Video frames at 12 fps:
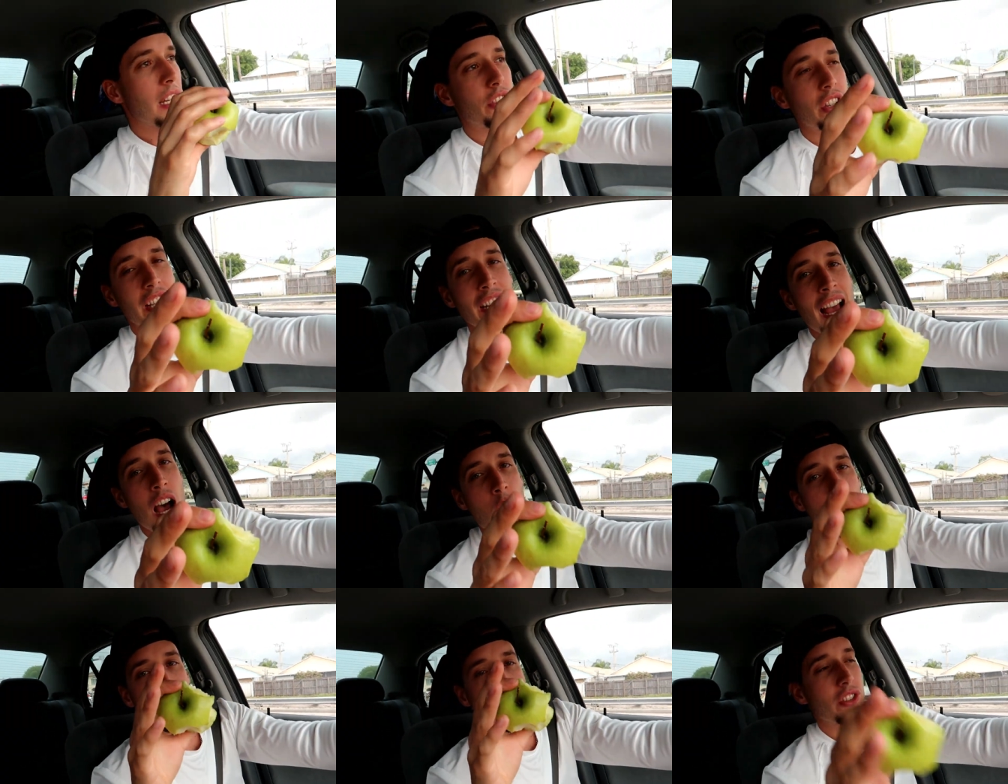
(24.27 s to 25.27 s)
It's a
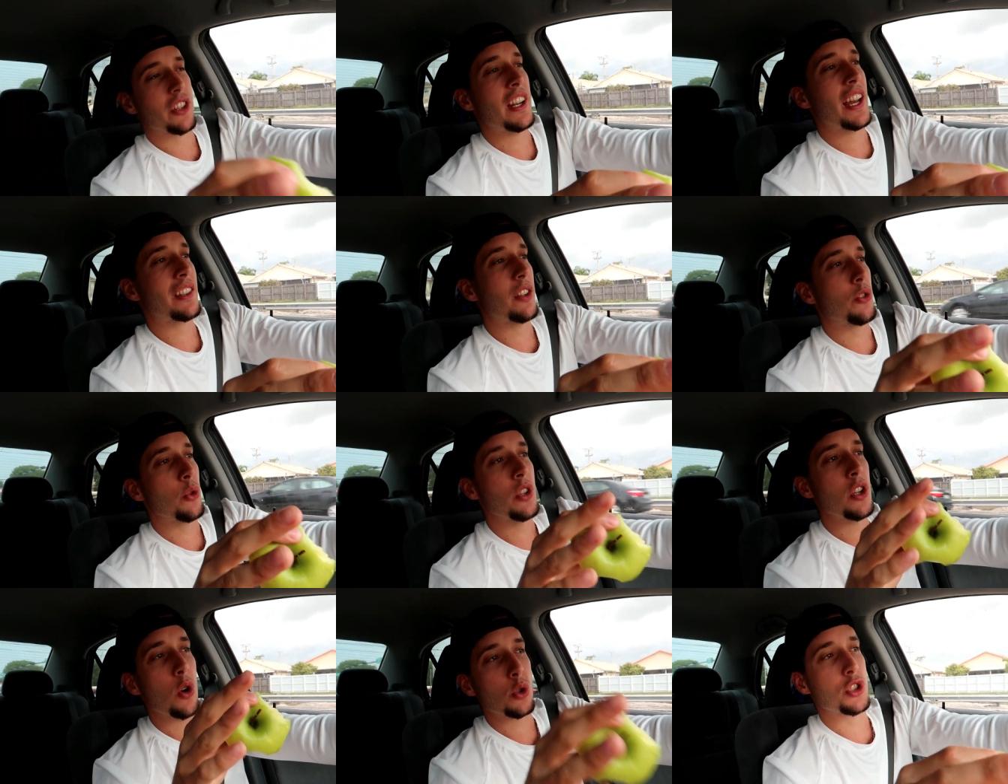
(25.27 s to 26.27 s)
canal that's connected to
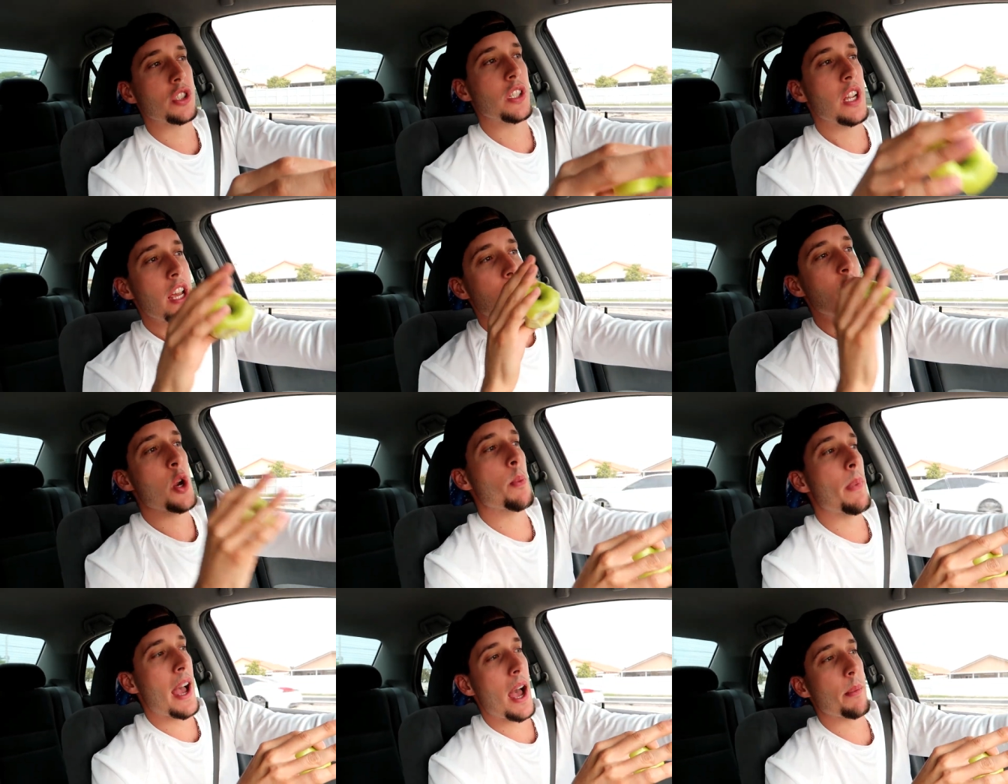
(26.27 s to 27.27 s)
the ocean here
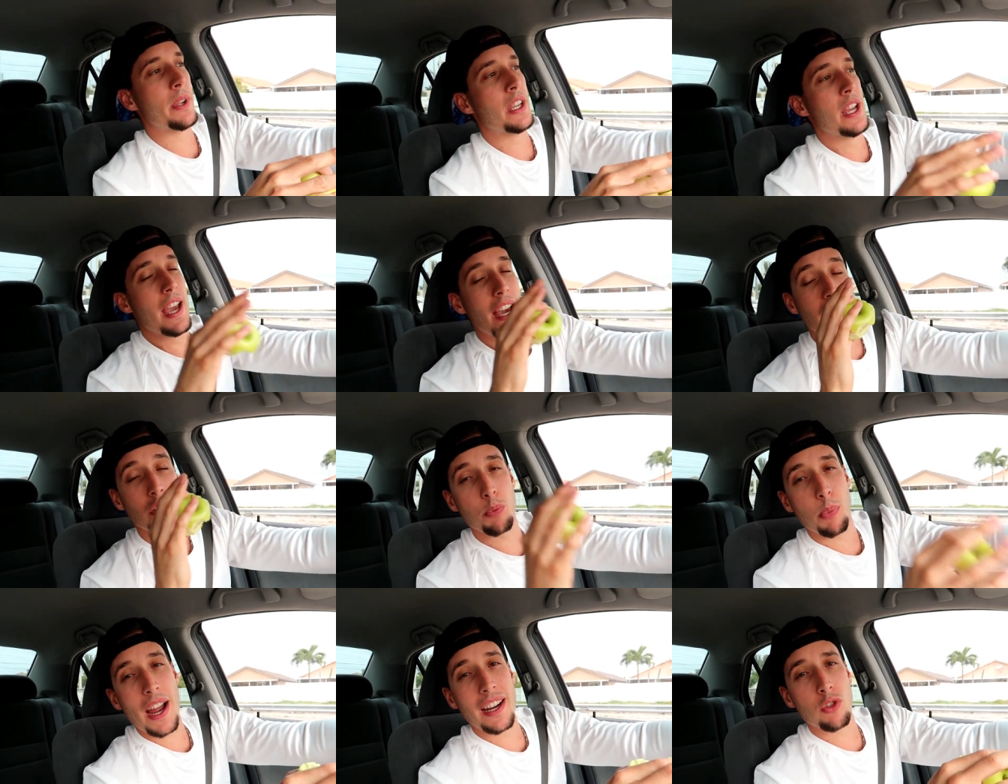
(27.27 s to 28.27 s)
in Miami and it's
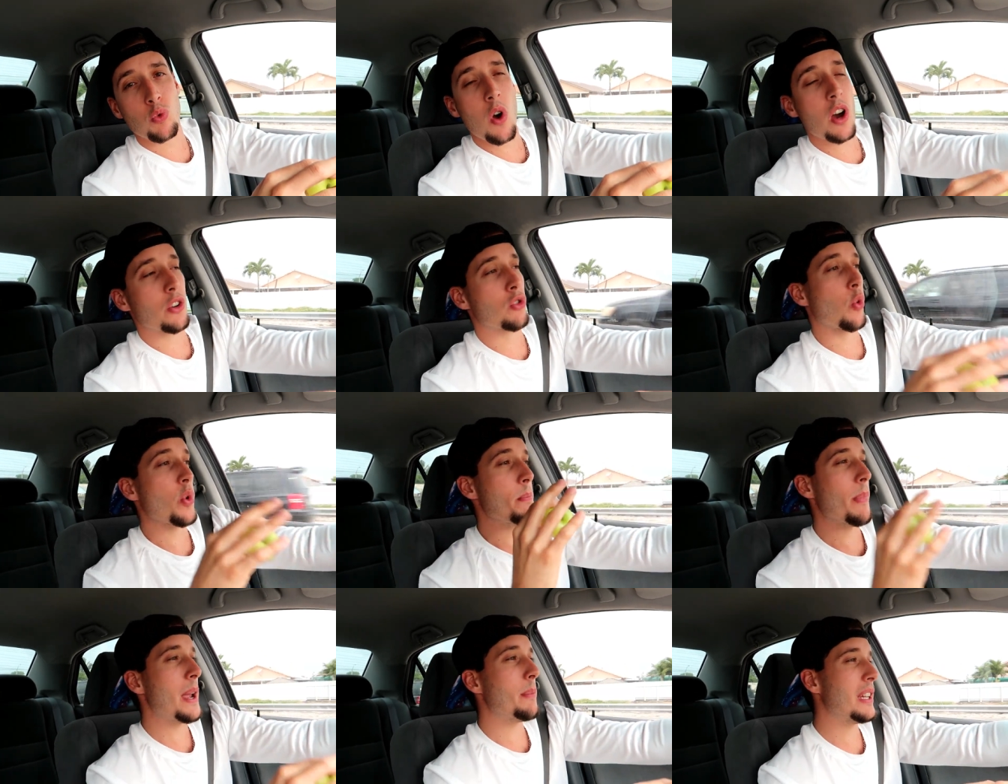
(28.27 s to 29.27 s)
brackish water so we
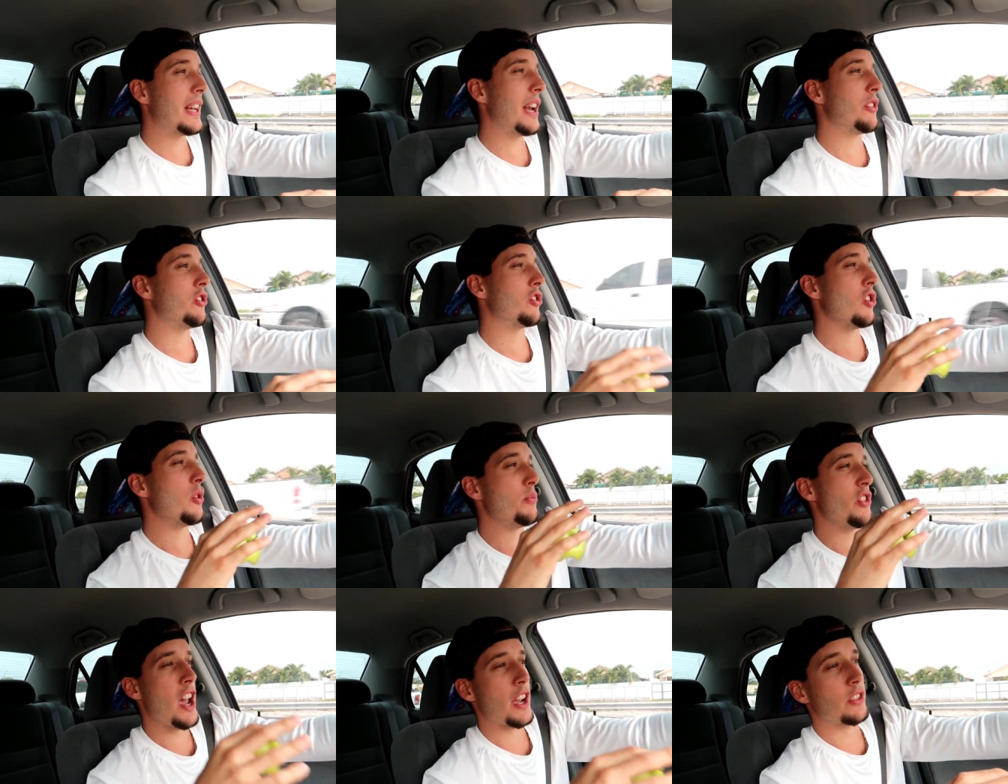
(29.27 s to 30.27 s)
might be catching
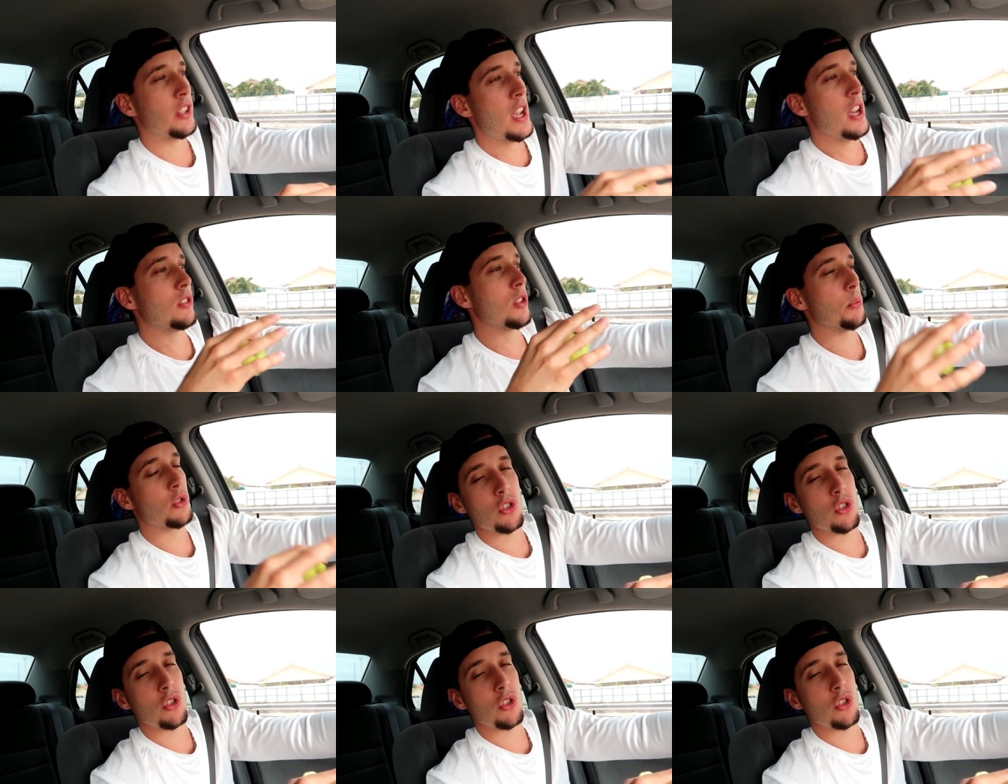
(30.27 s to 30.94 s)
some jacks, some